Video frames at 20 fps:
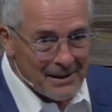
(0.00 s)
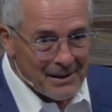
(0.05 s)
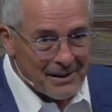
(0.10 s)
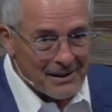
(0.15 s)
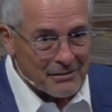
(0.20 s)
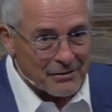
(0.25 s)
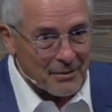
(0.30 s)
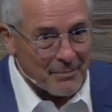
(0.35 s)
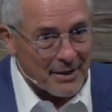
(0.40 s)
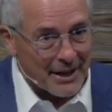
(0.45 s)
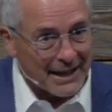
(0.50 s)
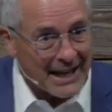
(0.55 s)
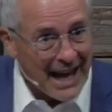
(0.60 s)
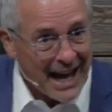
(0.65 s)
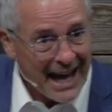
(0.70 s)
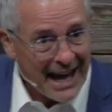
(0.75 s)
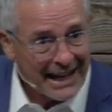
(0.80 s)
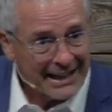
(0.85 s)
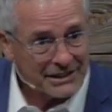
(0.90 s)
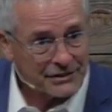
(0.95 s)
From the
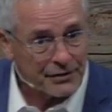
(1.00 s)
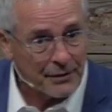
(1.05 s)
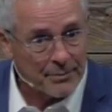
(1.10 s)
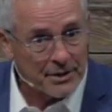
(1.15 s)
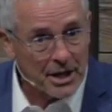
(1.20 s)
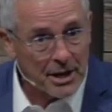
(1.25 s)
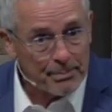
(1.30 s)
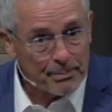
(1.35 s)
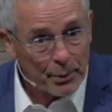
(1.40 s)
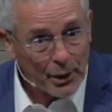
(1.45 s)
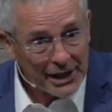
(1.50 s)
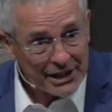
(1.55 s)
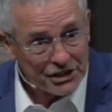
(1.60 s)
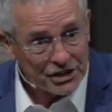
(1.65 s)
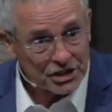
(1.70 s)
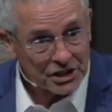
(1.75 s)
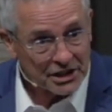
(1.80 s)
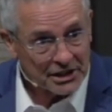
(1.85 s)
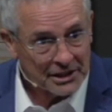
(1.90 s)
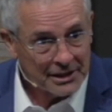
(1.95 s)
lies, from the
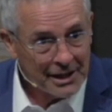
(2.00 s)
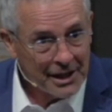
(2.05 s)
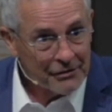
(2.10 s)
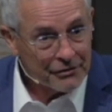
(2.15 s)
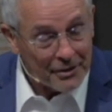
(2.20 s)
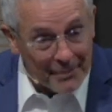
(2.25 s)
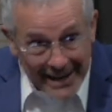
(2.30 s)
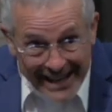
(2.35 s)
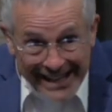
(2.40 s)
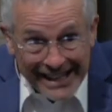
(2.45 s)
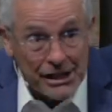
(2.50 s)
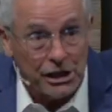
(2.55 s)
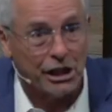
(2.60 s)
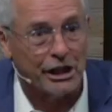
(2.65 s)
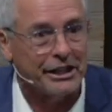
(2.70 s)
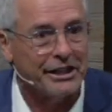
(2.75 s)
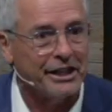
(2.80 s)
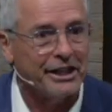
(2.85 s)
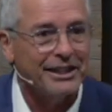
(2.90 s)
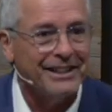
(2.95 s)
oppression, from
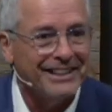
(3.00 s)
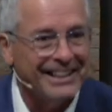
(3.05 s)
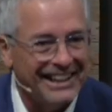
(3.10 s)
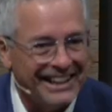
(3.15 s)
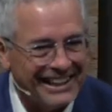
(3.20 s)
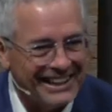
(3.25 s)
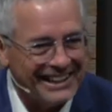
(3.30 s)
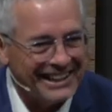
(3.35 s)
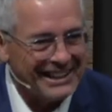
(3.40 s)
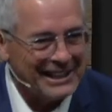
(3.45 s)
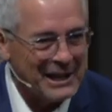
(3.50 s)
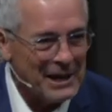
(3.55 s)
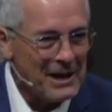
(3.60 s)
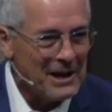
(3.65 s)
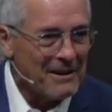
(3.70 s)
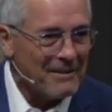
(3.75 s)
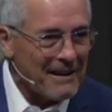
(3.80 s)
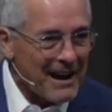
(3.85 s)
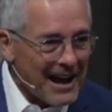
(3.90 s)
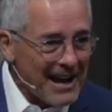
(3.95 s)
England,
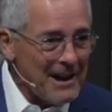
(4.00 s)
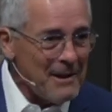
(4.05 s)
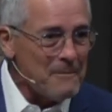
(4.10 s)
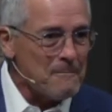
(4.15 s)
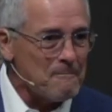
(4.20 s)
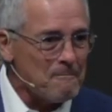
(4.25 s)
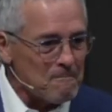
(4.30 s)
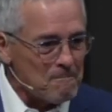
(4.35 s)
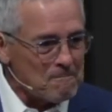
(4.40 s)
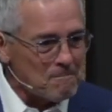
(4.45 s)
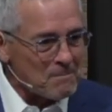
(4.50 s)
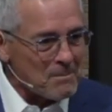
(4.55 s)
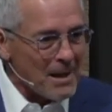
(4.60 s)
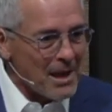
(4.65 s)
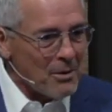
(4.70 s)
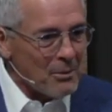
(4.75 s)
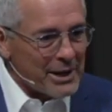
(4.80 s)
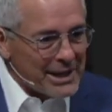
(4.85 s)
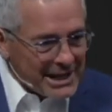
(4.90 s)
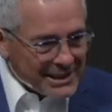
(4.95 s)
right?
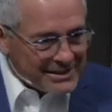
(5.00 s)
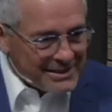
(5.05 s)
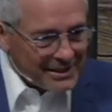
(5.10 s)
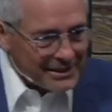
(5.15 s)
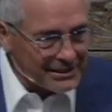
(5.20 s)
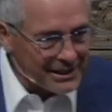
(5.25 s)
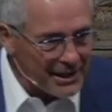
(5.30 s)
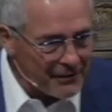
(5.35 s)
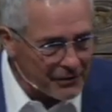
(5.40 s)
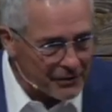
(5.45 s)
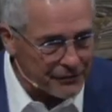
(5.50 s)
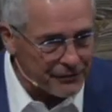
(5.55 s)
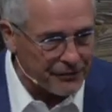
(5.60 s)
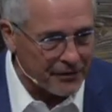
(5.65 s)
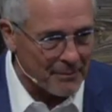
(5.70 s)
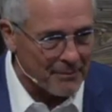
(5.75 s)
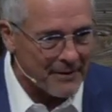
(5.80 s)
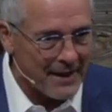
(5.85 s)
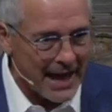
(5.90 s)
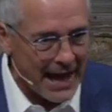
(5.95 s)
We get delivered
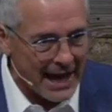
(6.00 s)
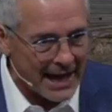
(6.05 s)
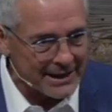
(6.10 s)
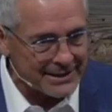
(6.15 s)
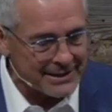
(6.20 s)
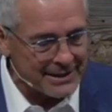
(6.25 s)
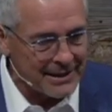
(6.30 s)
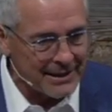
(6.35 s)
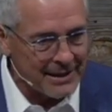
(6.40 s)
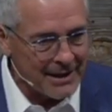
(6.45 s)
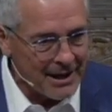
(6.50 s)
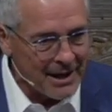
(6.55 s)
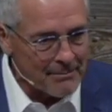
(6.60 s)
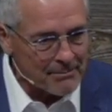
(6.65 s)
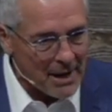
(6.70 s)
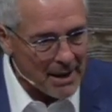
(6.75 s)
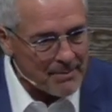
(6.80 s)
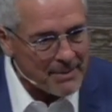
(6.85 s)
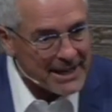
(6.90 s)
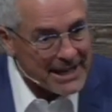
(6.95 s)
from that
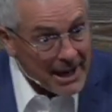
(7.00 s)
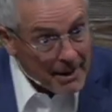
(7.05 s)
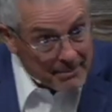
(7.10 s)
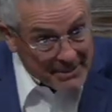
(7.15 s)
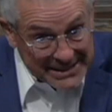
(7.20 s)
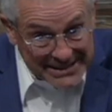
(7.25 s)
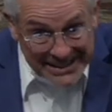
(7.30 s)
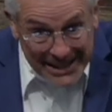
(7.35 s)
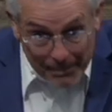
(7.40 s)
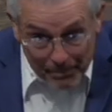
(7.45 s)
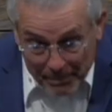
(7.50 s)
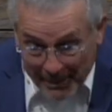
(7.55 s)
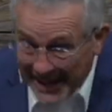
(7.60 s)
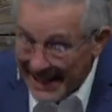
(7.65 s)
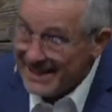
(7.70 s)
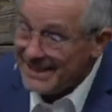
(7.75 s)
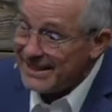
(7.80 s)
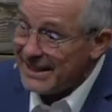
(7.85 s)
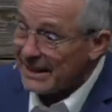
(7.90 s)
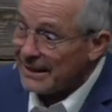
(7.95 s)
by becoming
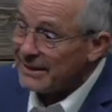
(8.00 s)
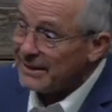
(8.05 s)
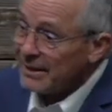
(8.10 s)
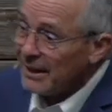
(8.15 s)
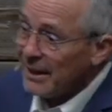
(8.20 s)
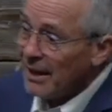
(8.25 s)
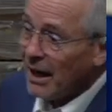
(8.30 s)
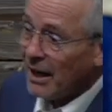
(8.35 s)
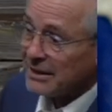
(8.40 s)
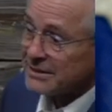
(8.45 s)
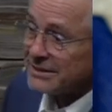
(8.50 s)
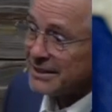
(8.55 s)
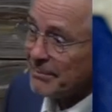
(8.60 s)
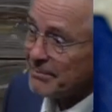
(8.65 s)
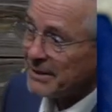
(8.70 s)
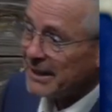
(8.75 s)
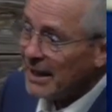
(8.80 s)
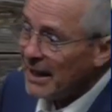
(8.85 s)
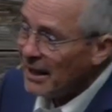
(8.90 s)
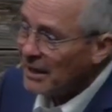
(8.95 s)
dependent on
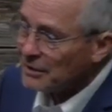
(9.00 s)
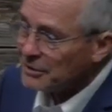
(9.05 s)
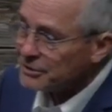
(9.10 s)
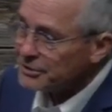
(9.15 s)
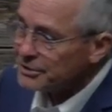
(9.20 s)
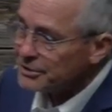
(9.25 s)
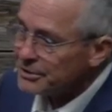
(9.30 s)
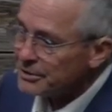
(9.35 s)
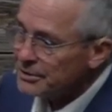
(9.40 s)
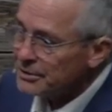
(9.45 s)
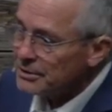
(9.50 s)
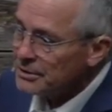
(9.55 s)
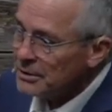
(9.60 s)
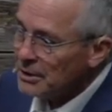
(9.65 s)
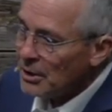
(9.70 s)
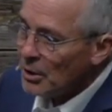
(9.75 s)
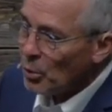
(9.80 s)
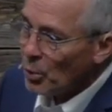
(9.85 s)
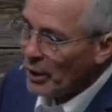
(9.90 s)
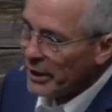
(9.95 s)
something else.
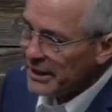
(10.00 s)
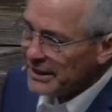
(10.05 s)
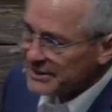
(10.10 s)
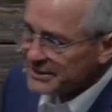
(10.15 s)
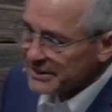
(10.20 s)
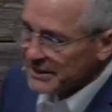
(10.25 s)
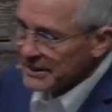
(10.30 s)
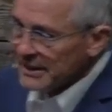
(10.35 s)
What is it?